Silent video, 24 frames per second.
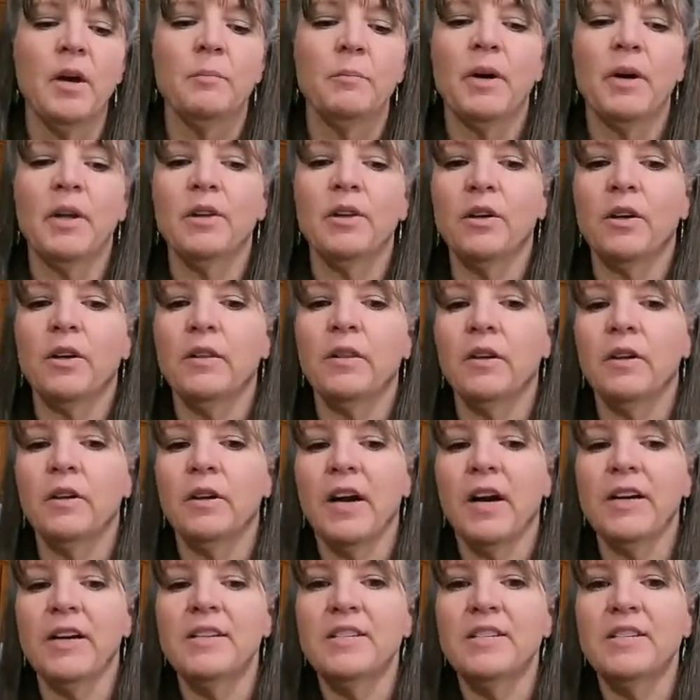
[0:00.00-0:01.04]
But look, they're
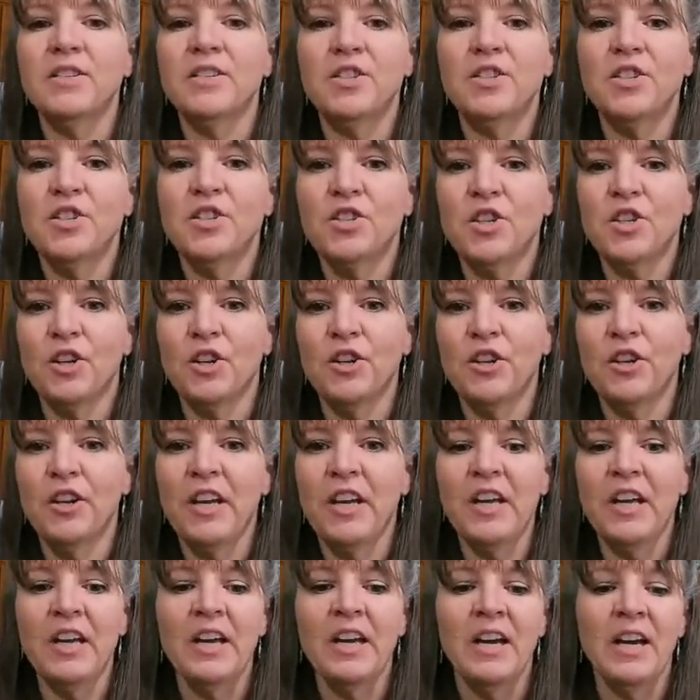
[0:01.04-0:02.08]
nice and
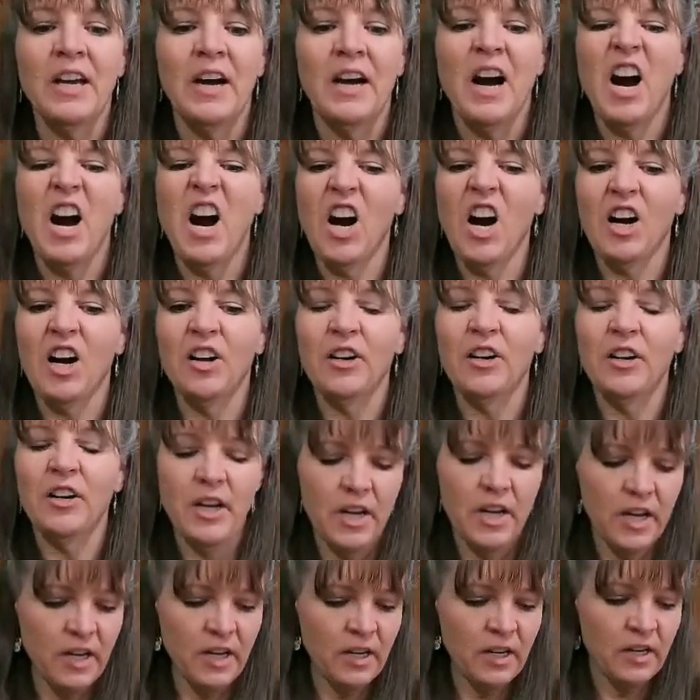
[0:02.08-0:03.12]
sturdy,
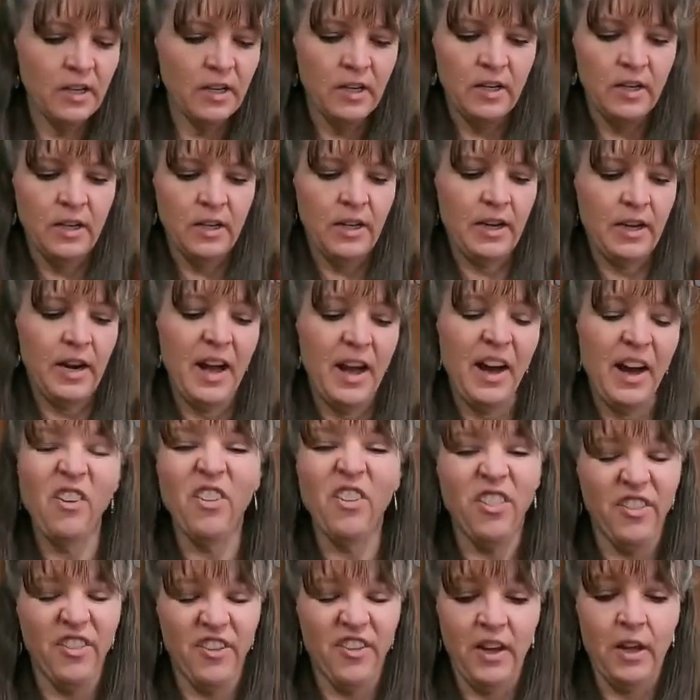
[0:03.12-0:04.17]
hearty, and
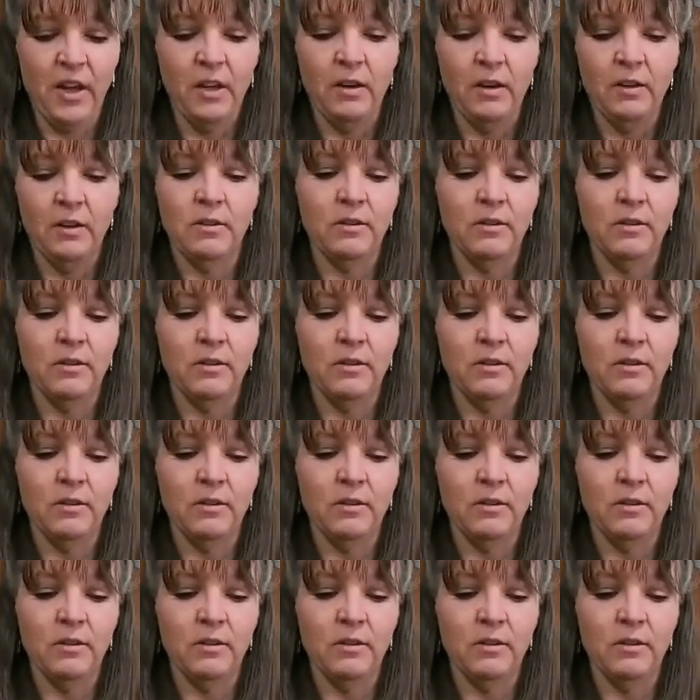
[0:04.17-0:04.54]
healthy.